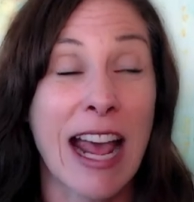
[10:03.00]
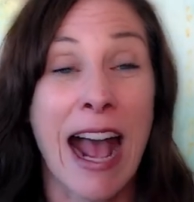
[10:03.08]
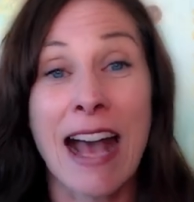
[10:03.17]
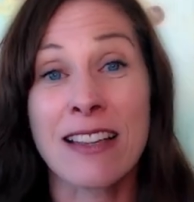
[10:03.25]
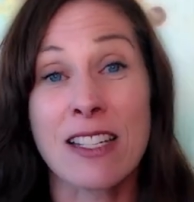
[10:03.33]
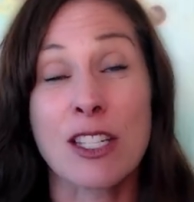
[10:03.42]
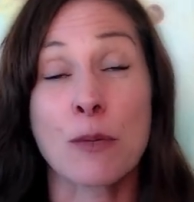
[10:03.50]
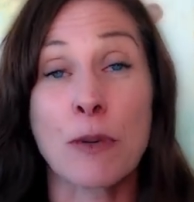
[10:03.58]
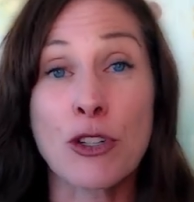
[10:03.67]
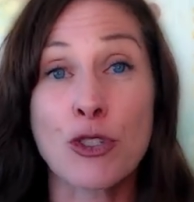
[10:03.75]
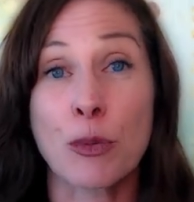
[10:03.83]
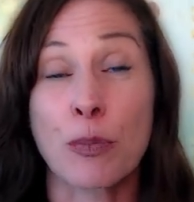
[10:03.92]
as a
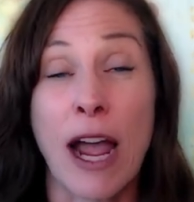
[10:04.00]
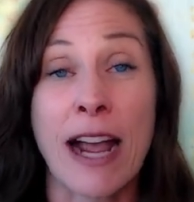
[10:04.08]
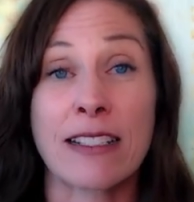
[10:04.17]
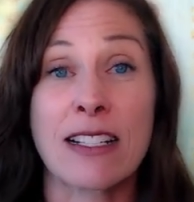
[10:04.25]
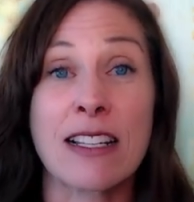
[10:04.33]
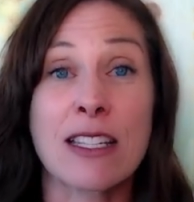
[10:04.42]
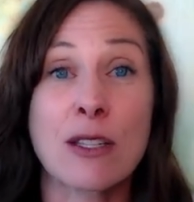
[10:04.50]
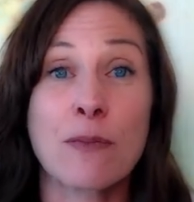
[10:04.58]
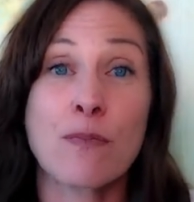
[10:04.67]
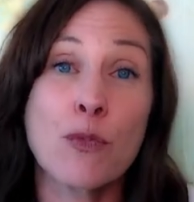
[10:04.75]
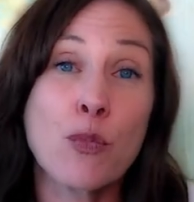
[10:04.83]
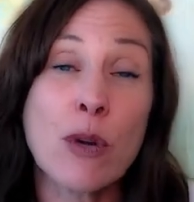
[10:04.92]
spiritual practice,
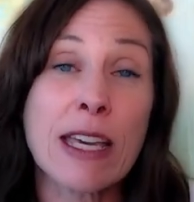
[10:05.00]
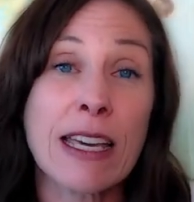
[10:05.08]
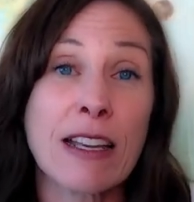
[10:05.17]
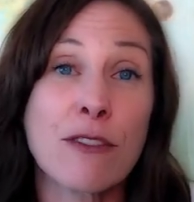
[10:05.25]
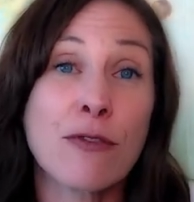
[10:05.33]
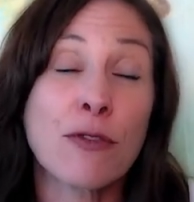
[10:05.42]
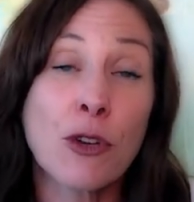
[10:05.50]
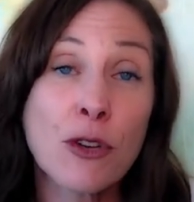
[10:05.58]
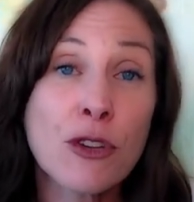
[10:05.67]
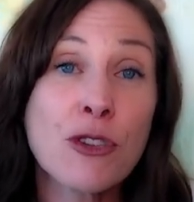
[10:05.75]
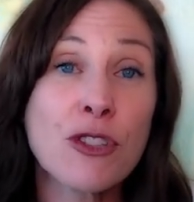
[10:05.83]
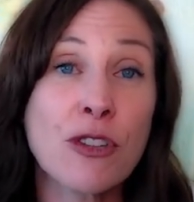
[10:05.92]
we can
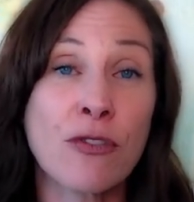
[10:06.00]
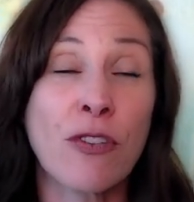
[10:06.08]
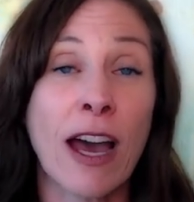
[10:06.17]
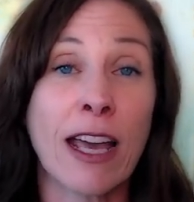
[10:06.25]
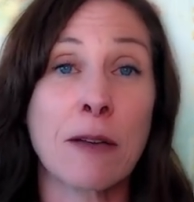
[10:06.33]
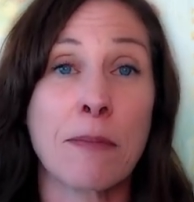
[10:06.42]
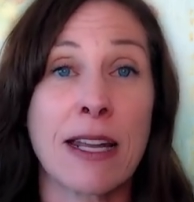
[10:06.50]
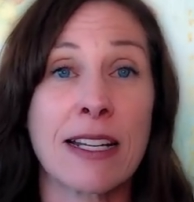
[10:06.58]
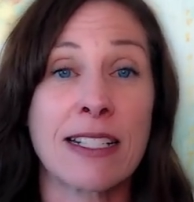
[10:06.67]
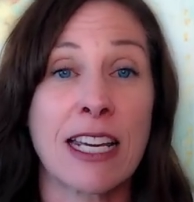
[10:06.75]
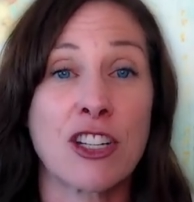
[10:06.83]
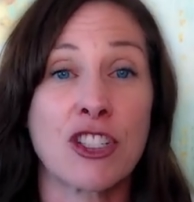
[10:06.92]
further define
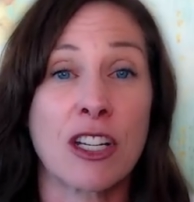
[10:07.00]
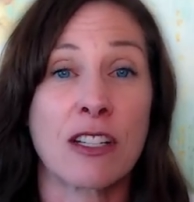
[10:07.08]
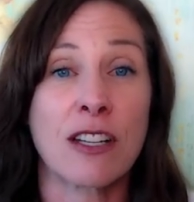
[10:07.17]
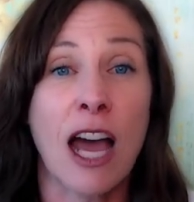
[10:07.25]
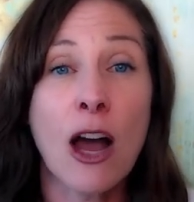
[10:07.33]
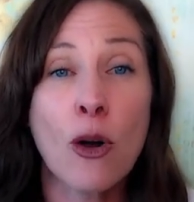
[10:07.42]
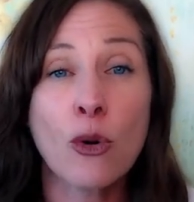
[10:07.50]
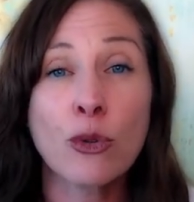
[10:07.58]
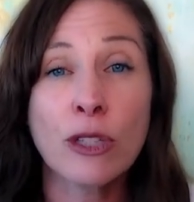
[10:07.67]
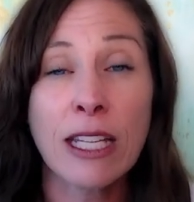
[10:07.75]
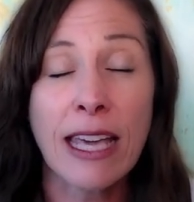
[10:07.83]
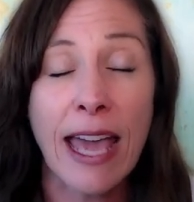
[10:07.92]
meditation not
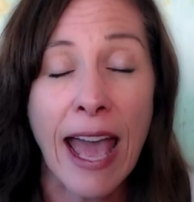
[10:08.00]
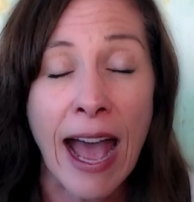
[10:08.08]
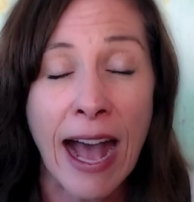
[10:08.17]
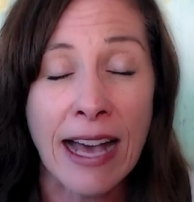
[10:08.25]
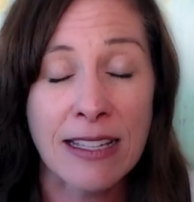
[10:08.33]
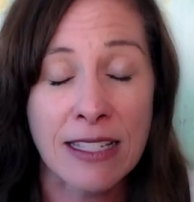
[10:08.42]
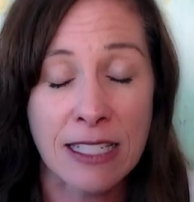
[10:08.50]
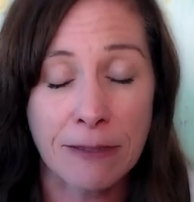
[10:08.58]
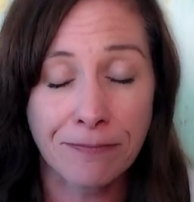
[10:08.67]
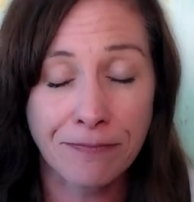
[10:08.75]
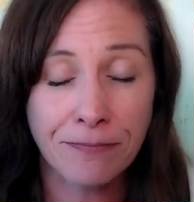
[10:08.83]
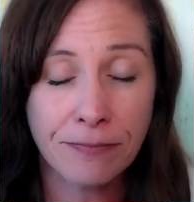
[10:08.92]
only as
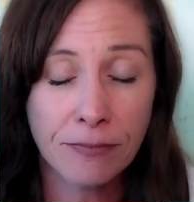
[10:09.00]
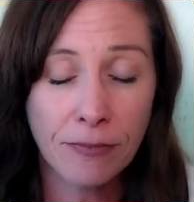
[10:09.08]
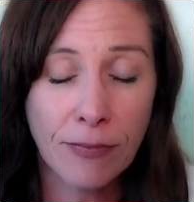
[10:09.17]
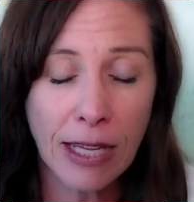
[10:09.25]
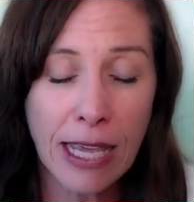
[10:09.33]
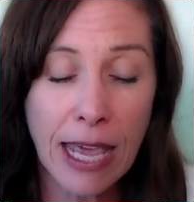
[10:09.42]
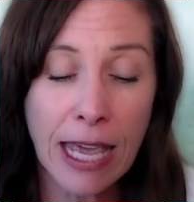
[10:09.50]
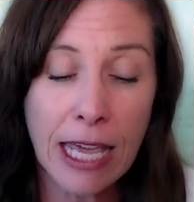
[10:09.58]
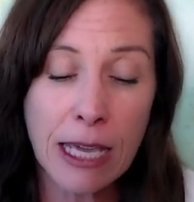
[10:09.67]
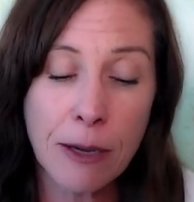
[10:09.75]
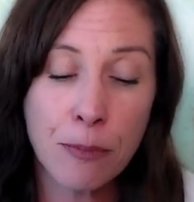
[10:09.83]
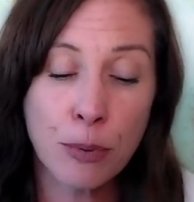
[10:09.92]

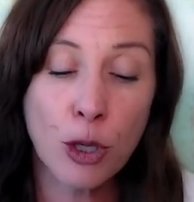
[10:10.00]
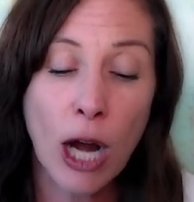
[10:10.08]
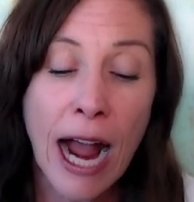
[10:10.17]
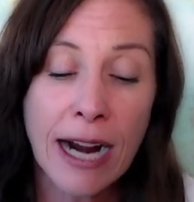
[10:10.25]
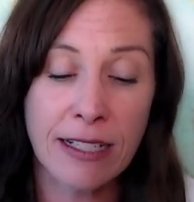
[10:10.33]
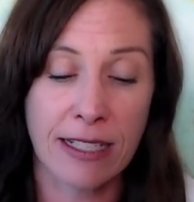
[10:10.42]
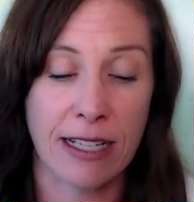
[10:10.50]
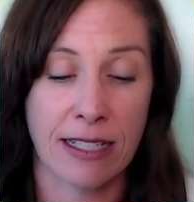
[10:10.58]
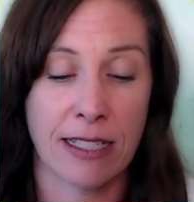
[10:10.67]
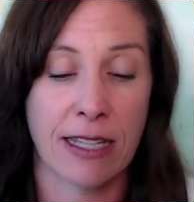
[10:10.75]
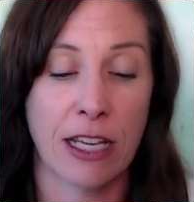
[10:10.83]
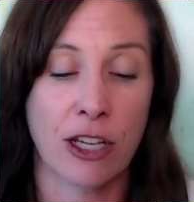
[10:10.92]
a
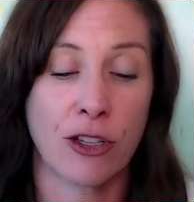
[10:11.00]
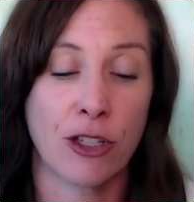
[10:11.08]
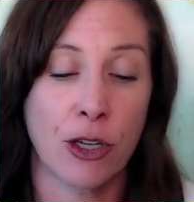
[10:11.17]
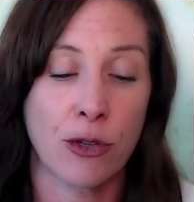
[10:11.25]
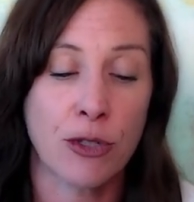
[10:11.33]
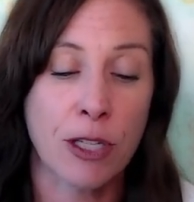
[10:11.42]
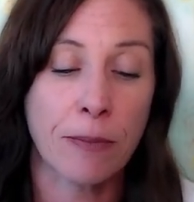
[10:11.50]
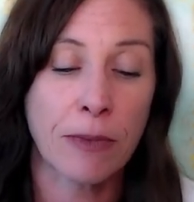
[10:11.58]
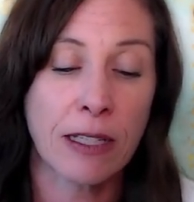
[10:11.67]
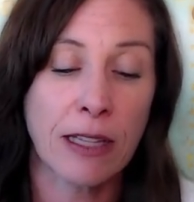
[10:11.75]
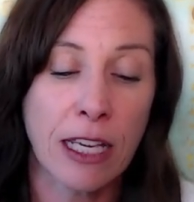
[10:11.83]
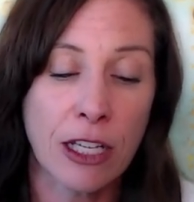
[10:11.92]
practice that you do,
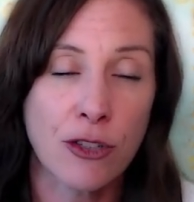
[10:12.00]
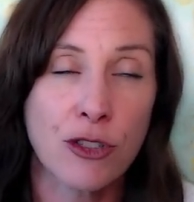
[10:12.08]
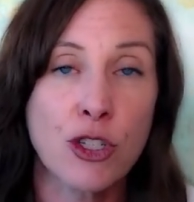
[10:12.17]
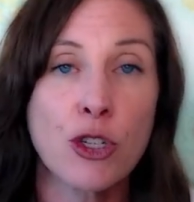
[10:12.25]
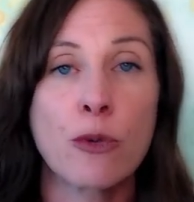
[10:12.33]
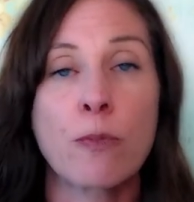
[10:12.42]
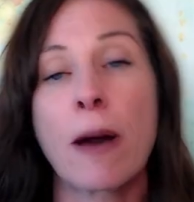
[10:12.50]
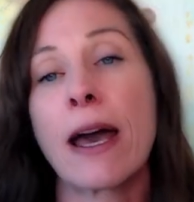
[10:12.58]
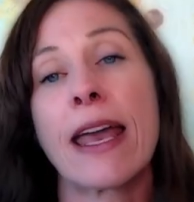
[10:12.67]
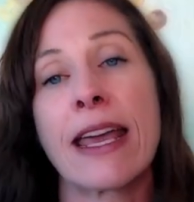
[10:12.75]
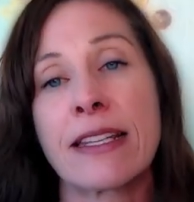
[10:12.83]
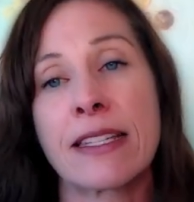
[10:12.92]
something that you do, but
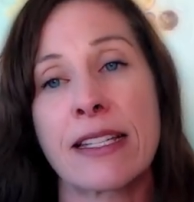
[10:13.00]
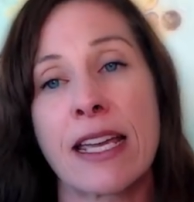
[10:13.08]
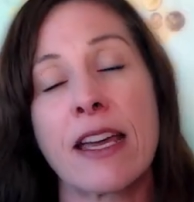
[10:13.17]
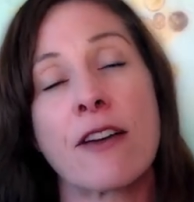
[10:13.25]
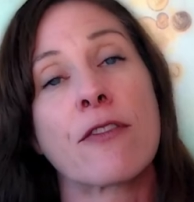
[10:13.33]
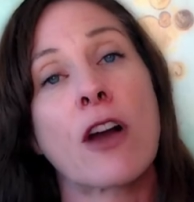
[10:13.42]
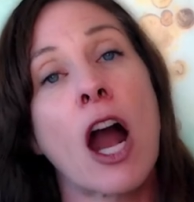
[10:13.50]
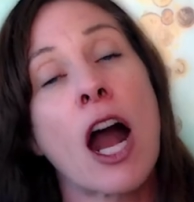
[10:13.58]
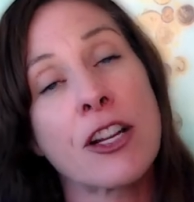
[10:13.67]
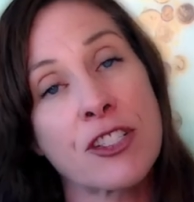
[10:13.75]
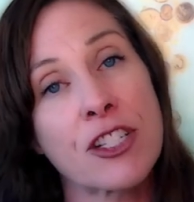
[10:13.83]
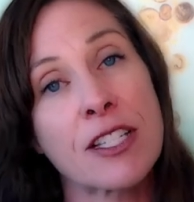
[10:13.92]
a state of
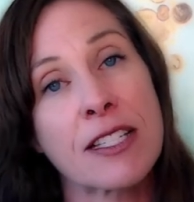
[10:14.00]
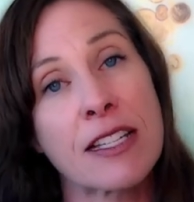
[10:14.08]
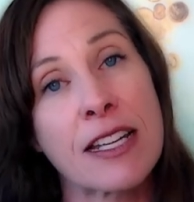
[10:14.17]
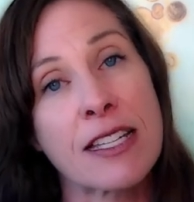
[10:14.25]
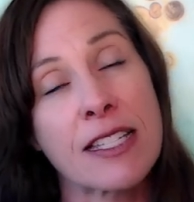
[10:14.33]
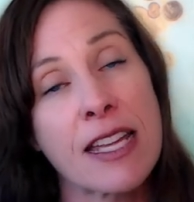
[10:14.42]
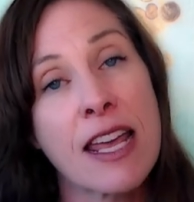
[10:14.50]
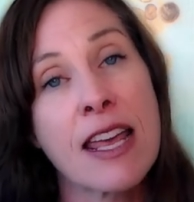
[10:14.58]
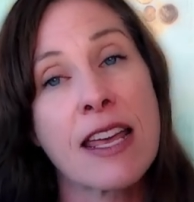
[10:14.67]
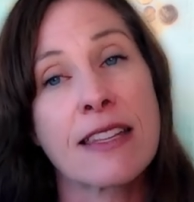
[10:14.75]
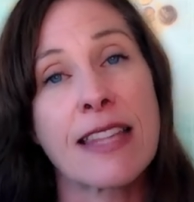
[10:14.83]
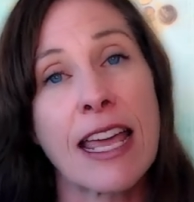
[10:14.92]
consciousness
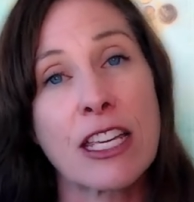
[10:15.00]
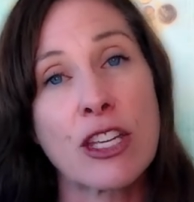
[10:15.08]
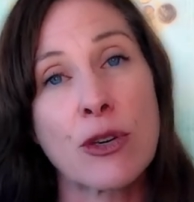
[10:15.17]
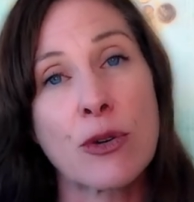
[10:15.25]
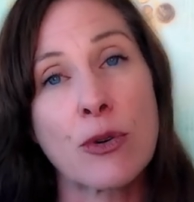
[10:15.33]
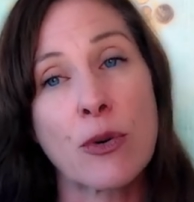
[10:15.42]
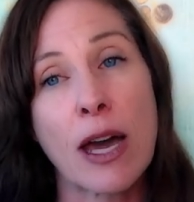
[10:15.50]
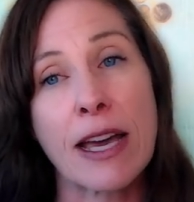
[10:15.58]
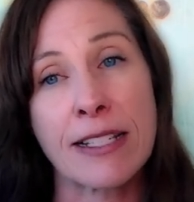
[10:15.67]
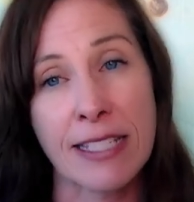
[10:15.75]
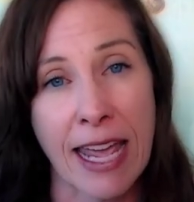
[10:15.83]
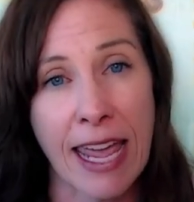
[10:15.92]
that you
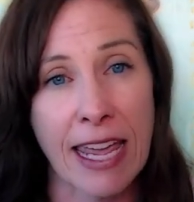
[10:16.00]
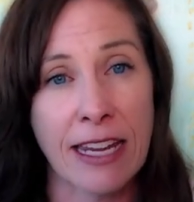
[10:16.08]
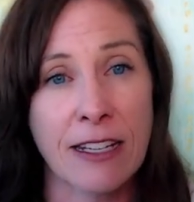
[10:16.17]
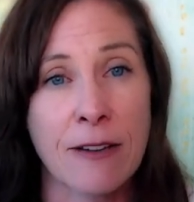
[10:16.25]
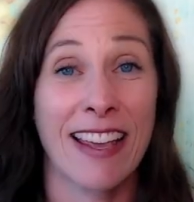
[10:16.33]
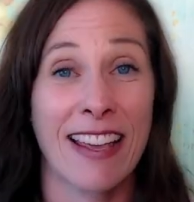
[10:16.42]
attain.